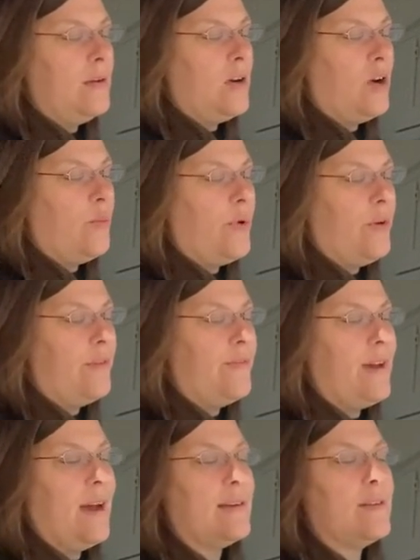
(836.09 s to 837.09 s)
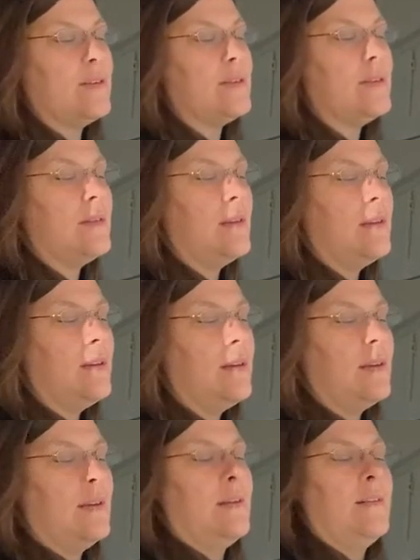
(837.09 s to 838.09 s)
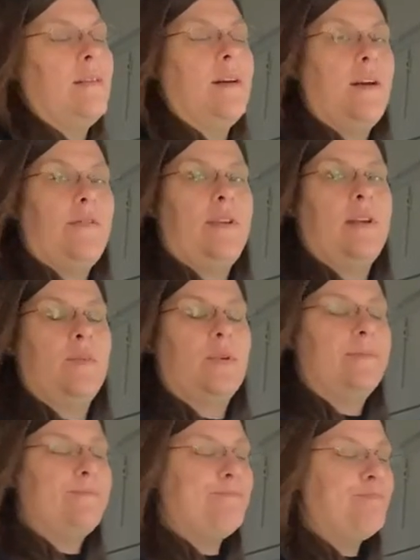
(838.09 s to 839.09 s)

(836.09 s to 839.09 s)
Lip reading: are both factors of the number.